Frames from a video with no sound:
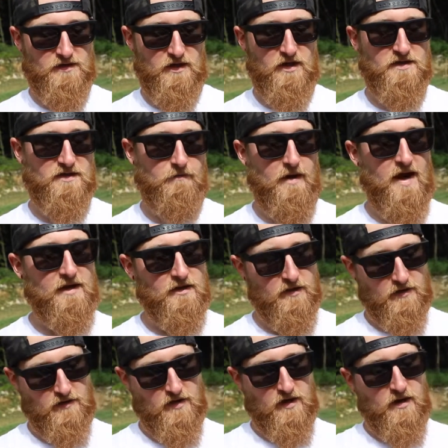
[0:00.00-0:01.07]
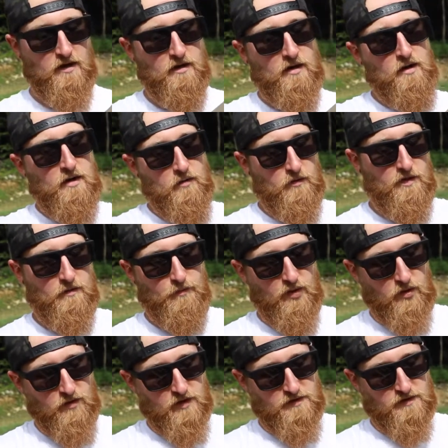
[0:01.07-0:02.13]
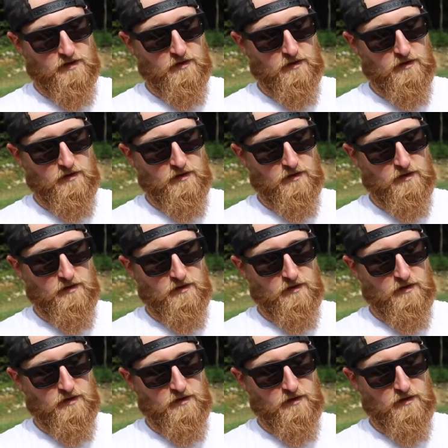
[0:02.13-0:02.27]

there is a magnet on there. When the bolt is